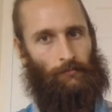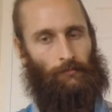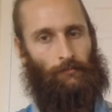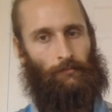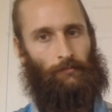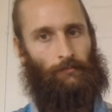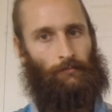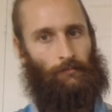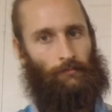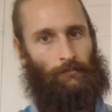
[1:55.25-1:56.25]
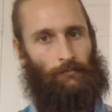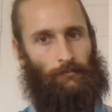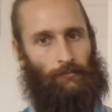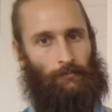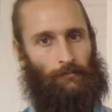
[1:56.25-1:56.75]

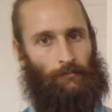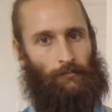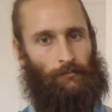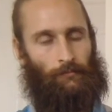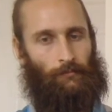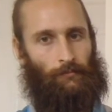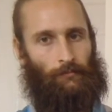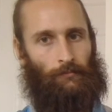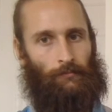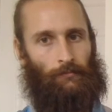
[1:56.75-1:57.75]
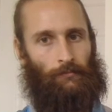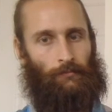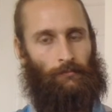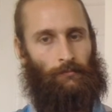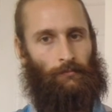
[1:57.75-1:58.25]

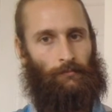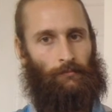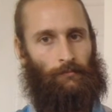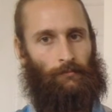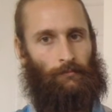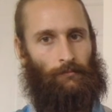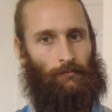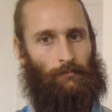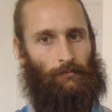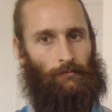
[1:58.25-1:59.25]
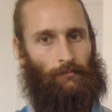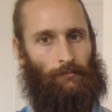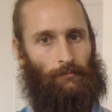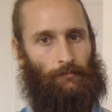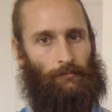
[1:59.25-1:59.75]

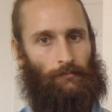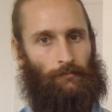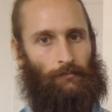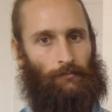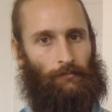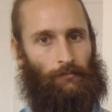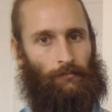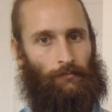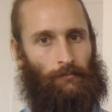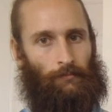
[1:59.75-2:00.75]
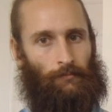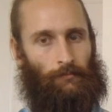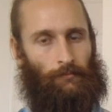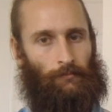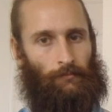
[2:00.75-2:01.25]

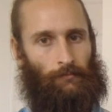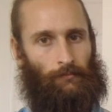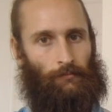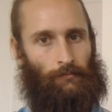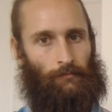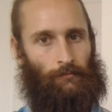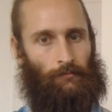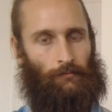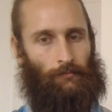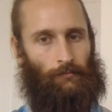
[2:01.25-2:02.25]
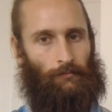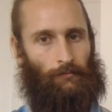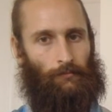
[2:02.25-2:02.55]
No words are spoken by the person on screen.